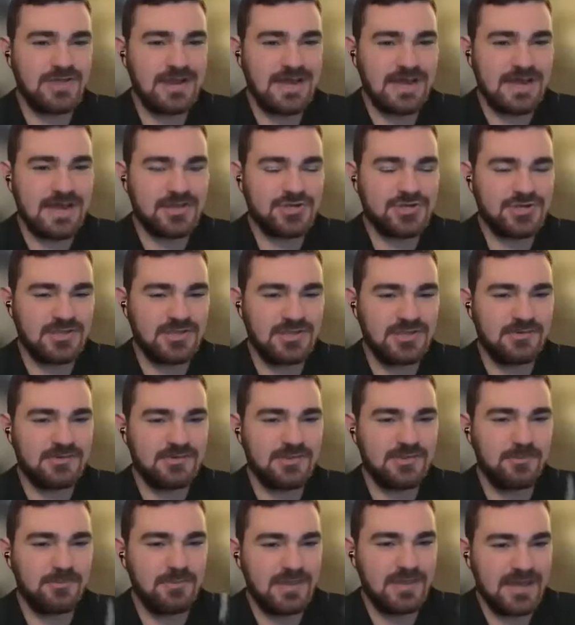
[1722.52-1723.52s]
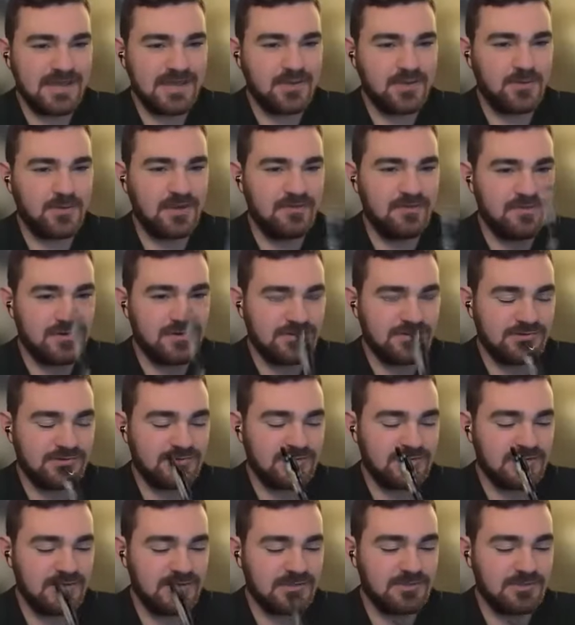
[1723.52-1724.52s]
that actually with the black and white versus
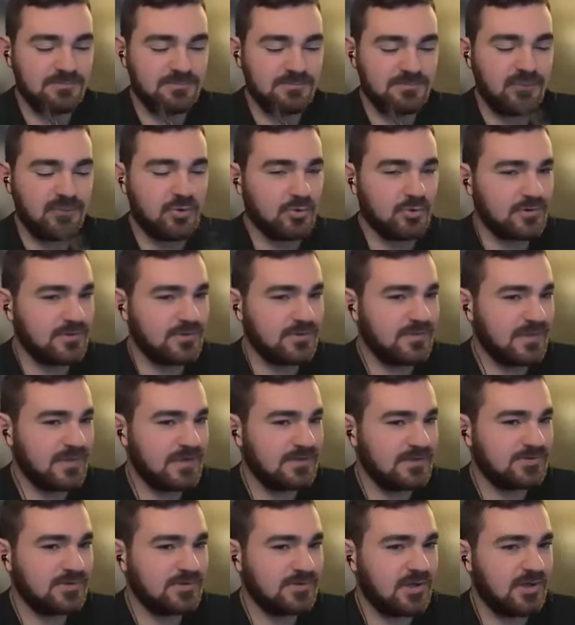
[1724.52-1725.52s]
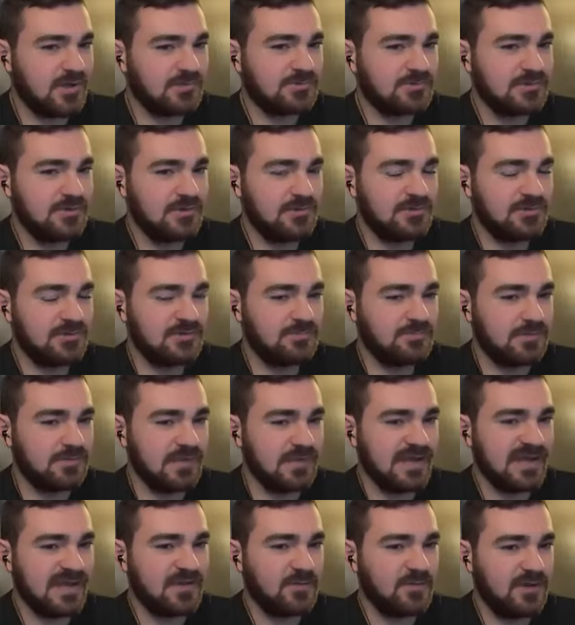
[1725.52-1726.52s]
the color. Poor Things also uses
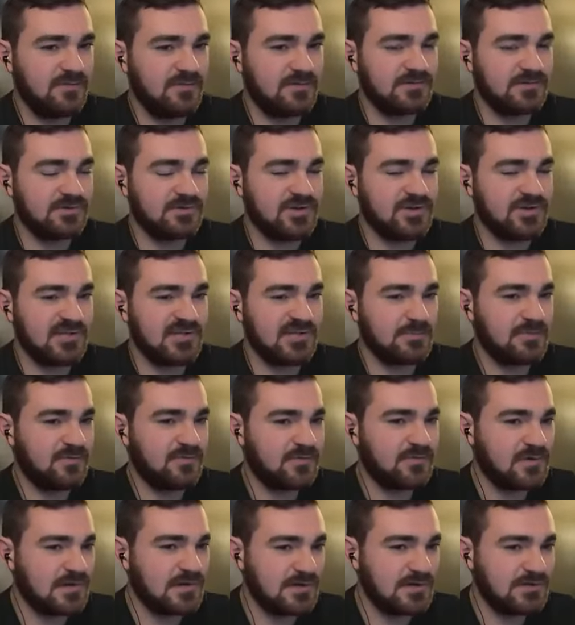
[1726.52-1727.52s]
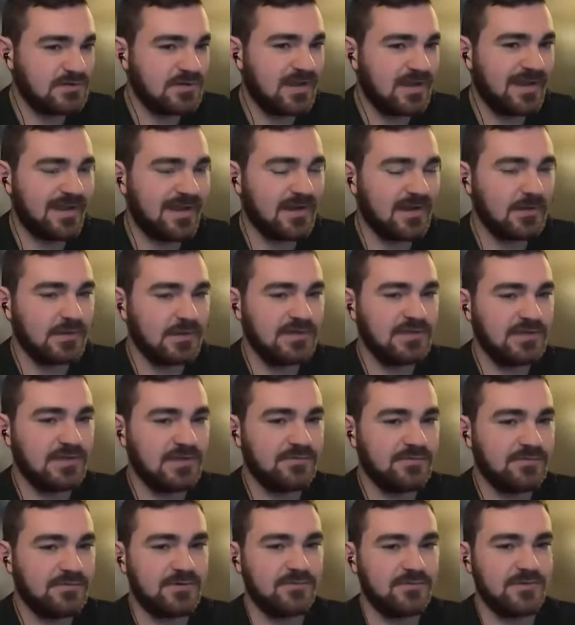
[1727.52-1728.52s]
black and white versus color, but for an entirely
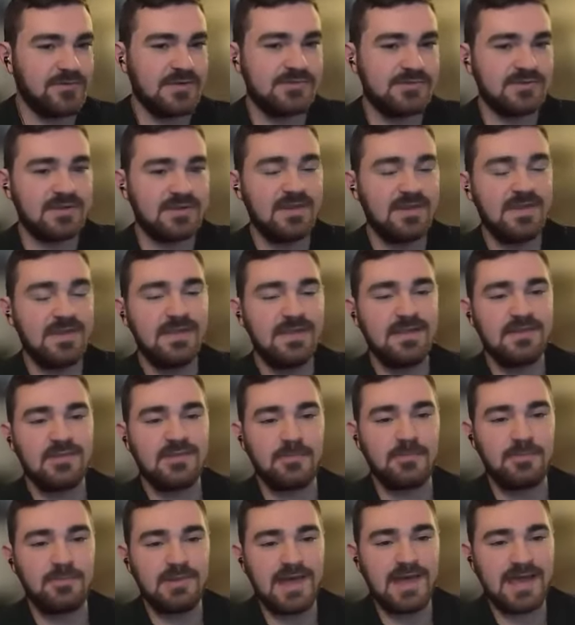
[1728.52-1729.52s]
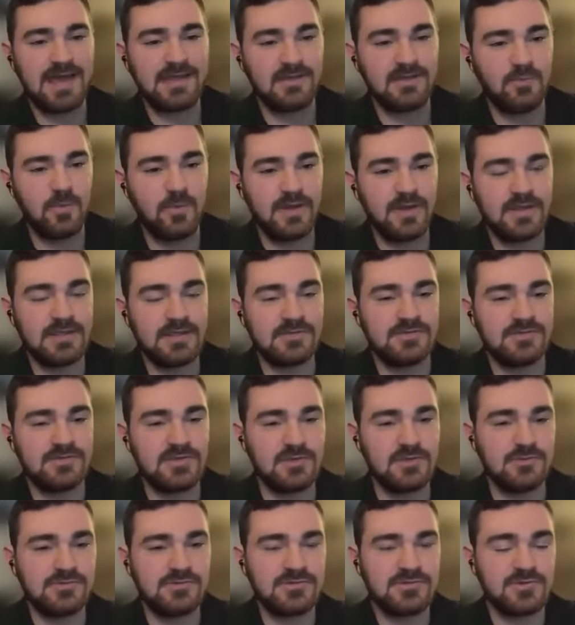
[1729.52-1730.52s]
different reason. Mm-hmm. The black oh, and white is
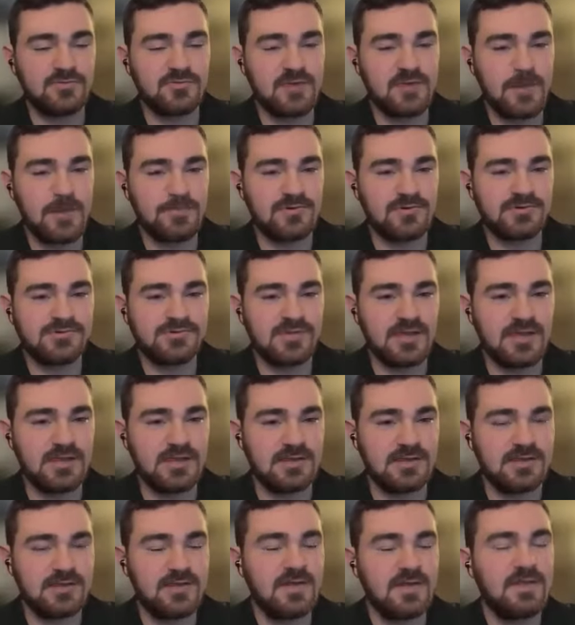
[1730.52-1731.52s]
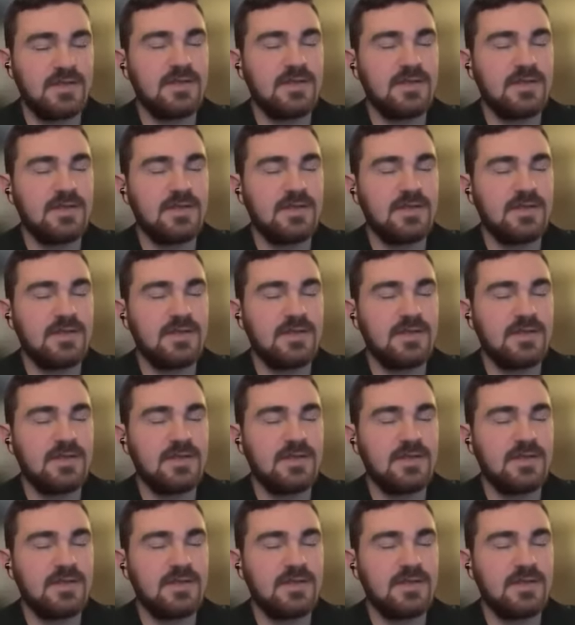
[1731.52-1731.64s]
used okay. to represent. I'm